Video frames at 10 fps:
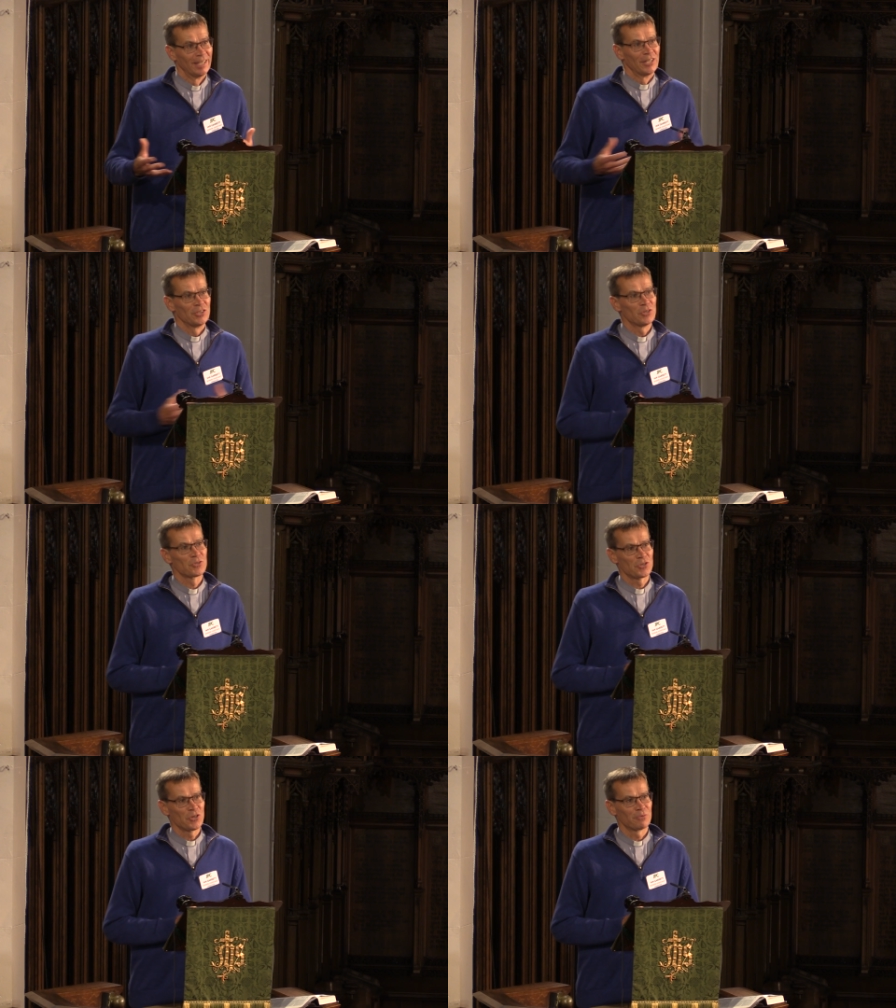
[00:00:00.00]
new
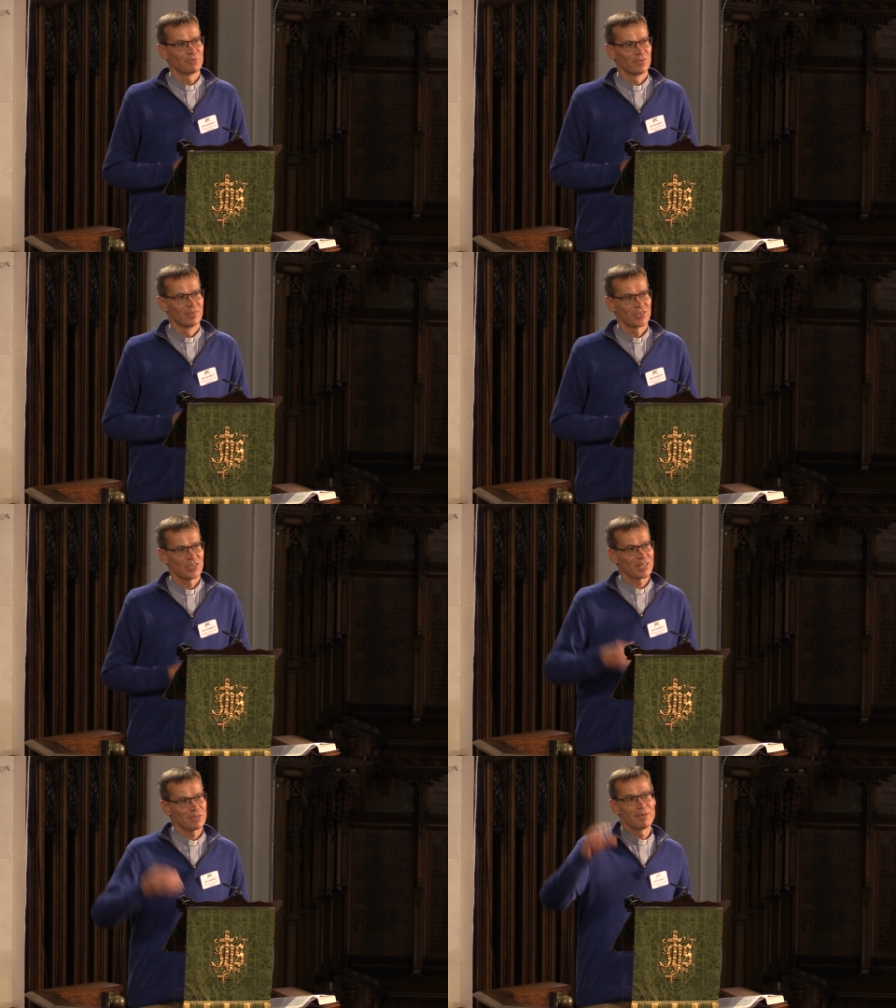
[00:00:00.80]
student
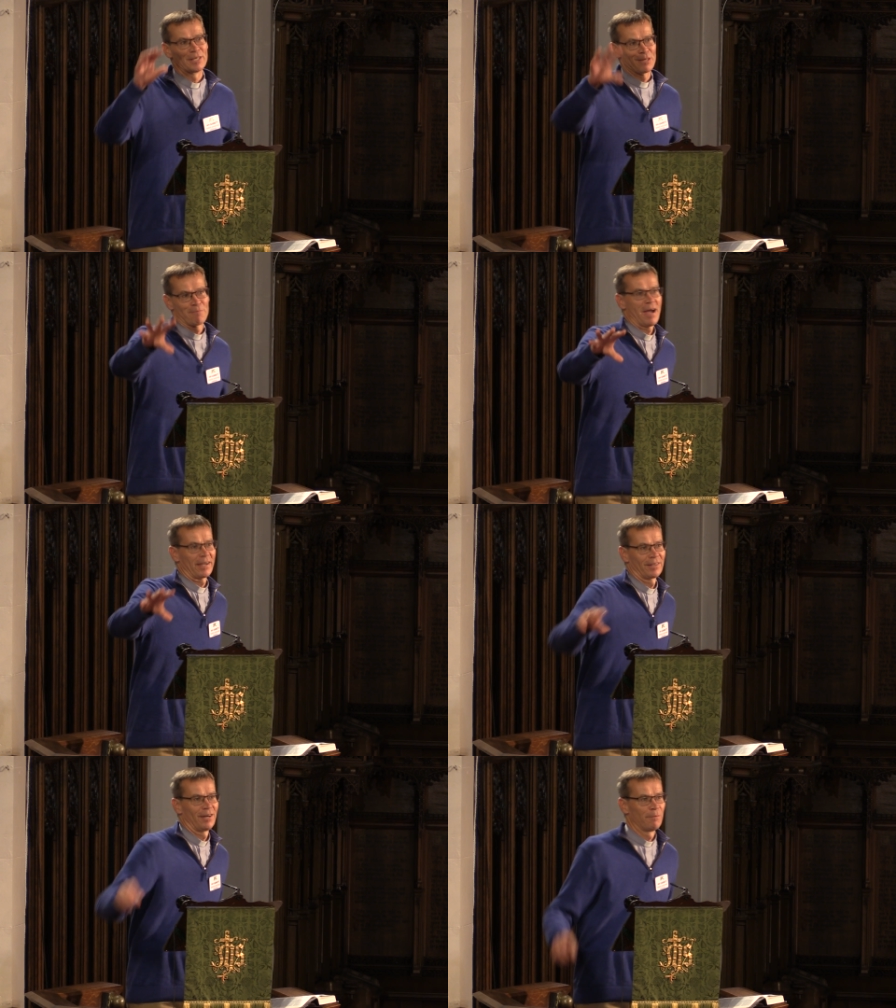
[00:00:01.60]
said to me at the
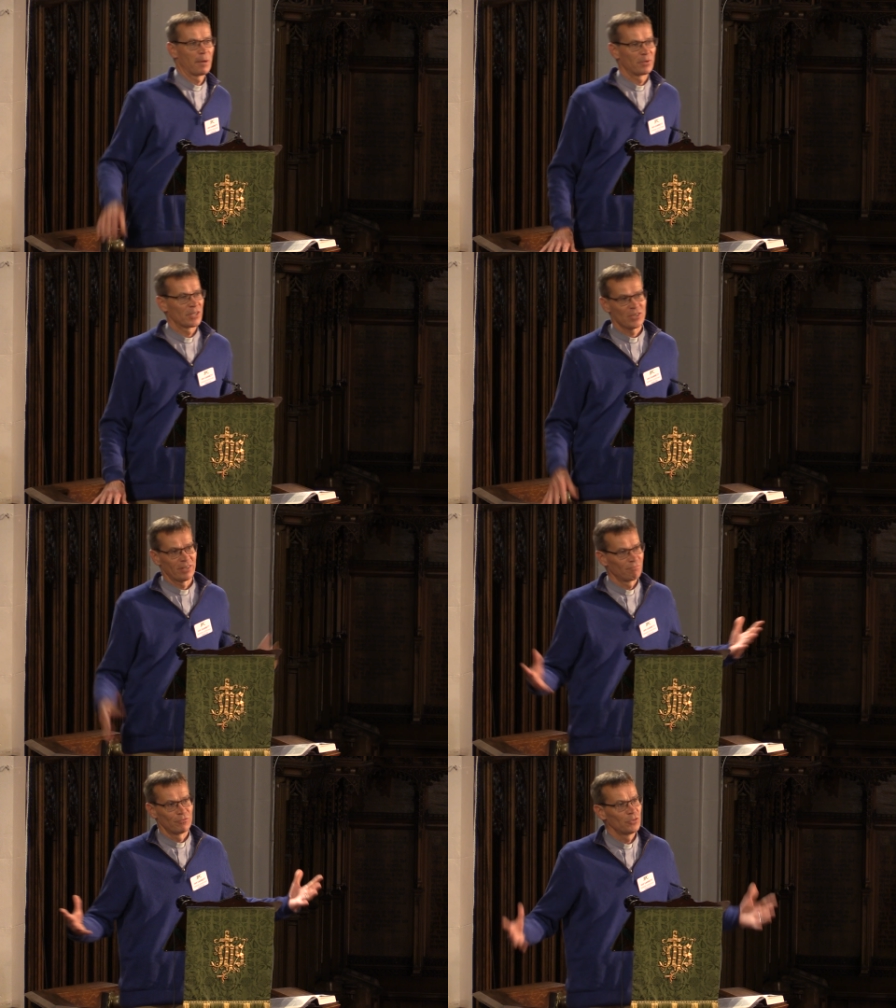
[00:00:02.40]
back, I remember he said,
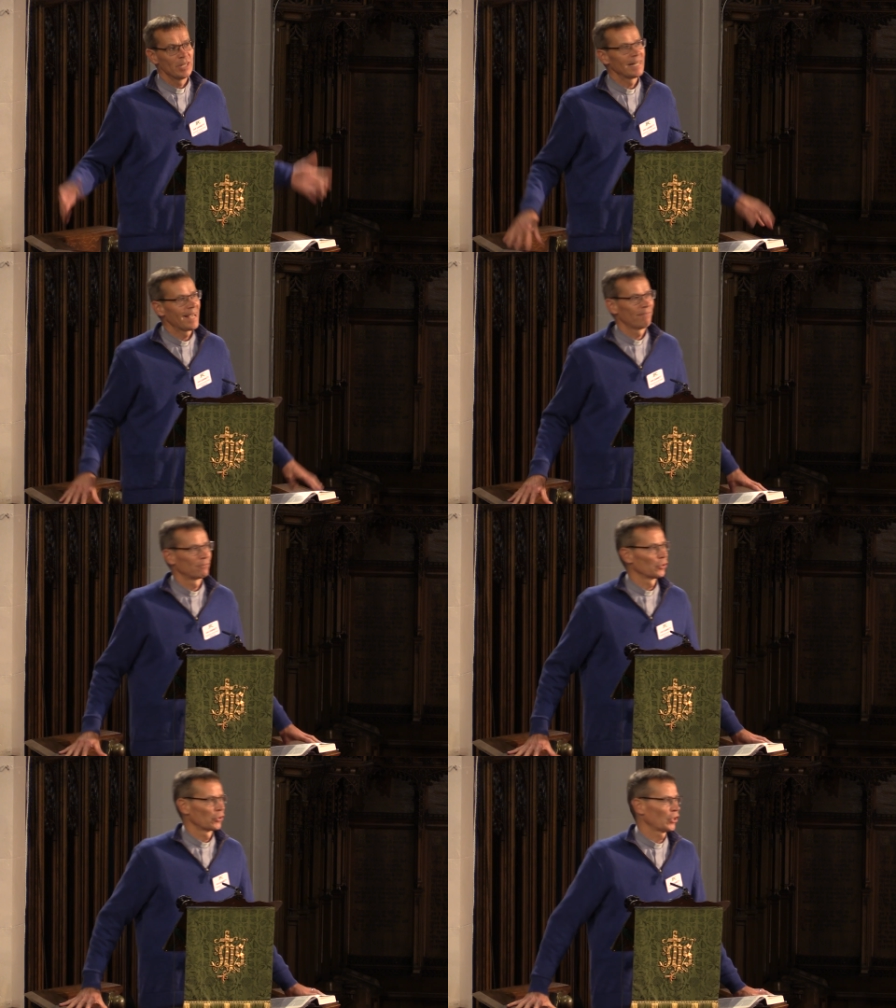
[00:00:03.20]
Really haven't
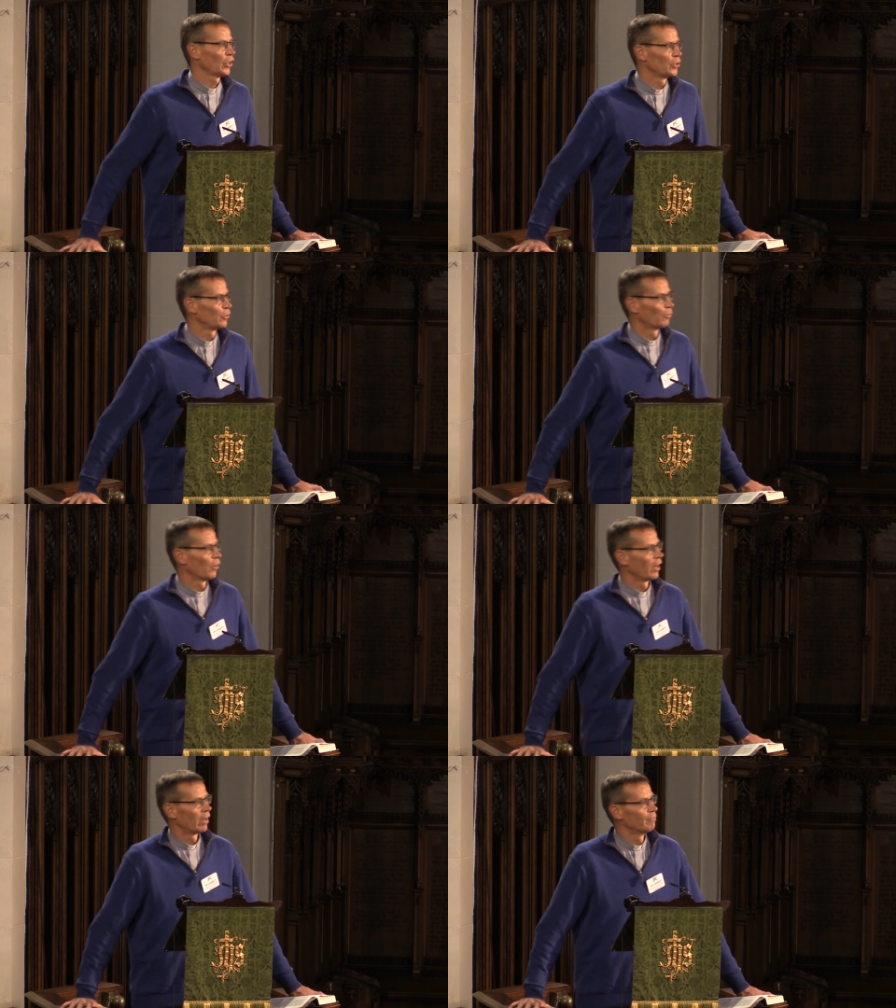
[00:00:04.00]
got a clue
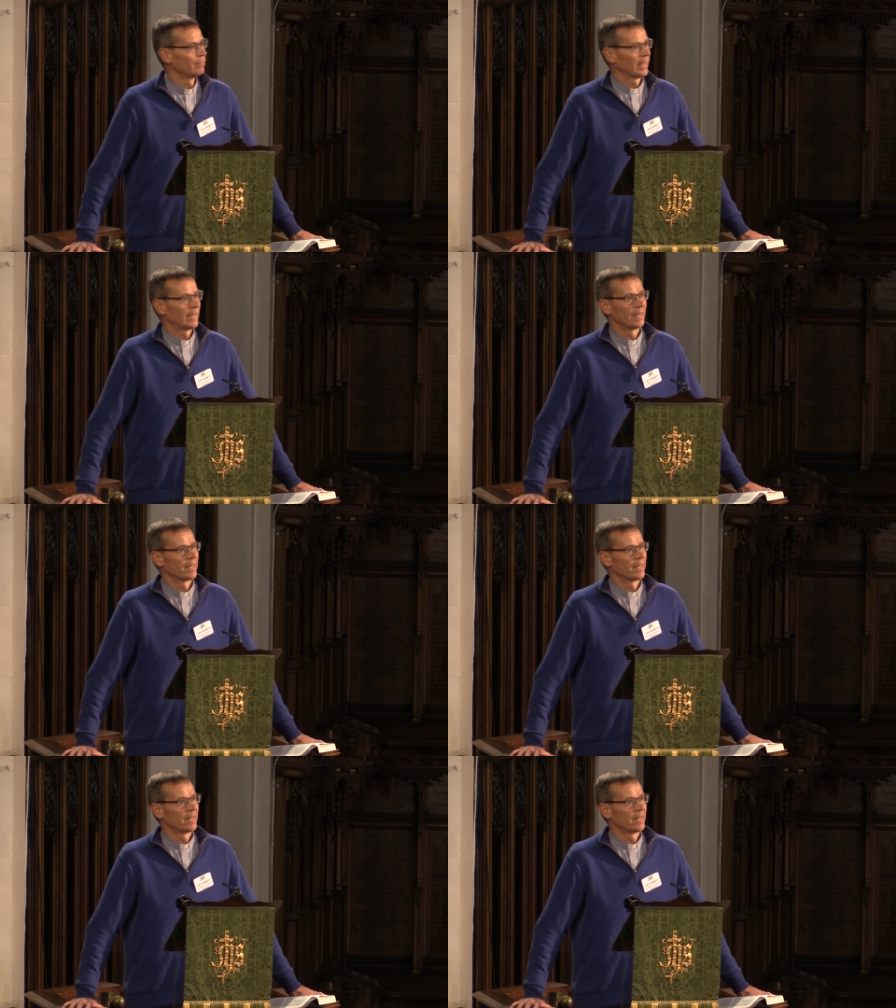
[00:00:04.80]
why I'm here.